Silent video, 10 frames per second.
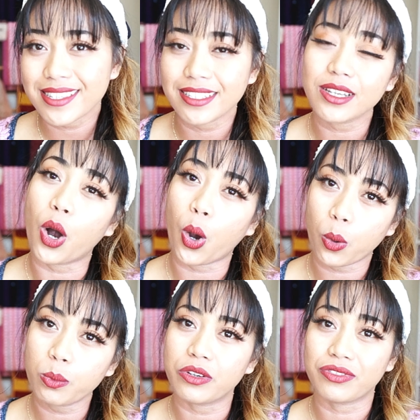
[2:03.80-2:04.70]
that
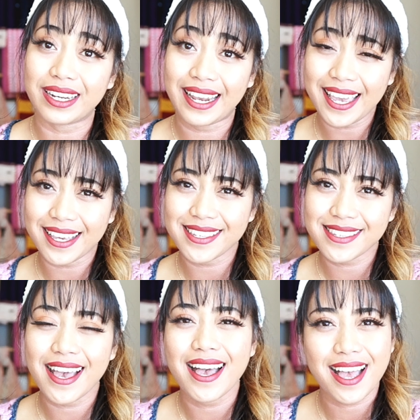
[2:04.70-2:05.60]
Hobbii
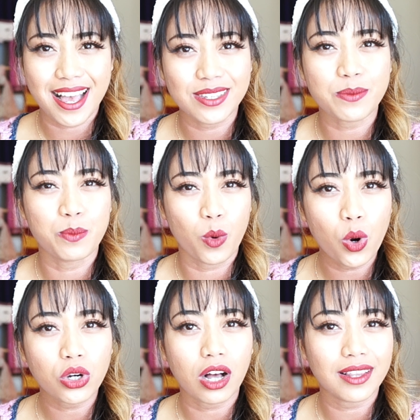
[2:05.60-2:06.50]
release has
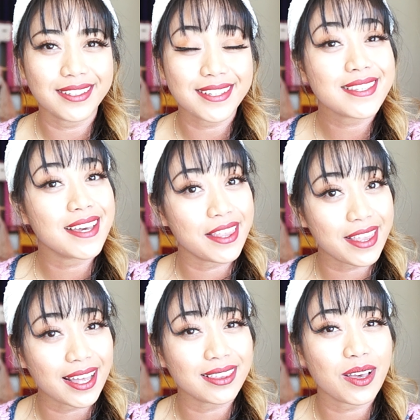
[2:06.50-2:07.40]
more colors
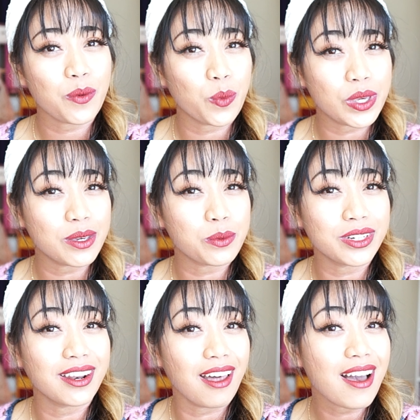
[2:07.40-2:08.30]
that we
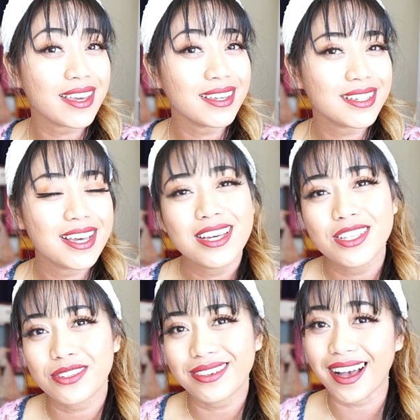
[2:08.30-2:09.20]
would like
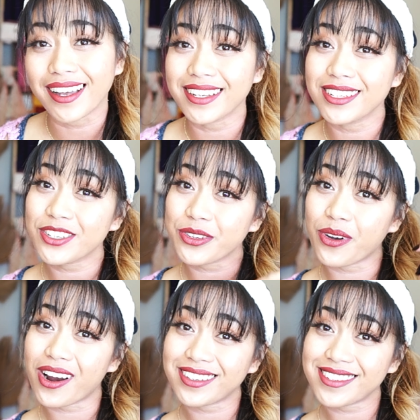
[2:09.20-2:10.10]
to add into
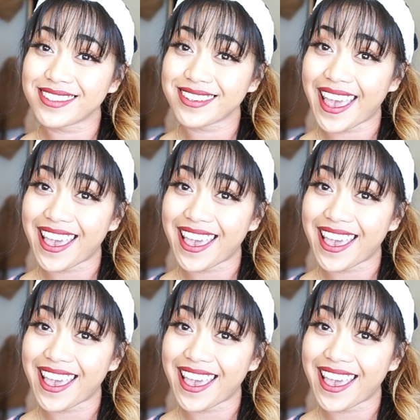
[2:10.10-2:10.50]
our stash.